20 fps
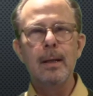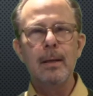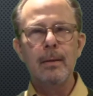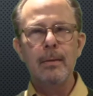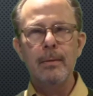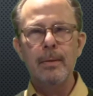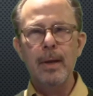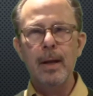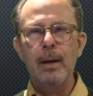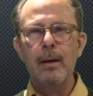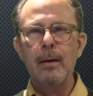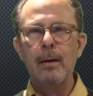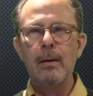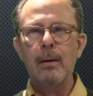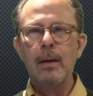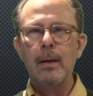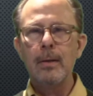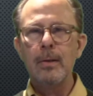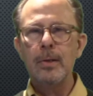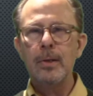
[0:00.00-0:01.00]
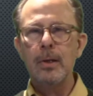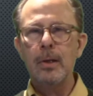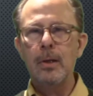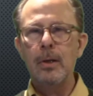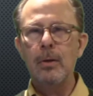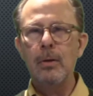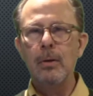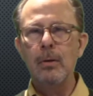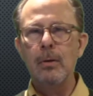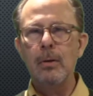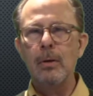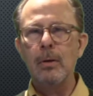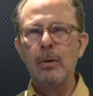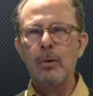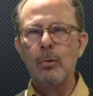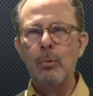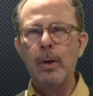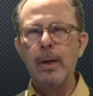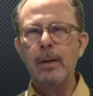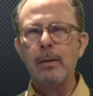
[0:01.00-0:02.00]
their secure
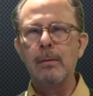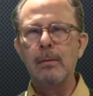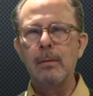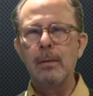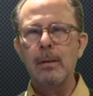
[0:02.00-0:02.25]
critical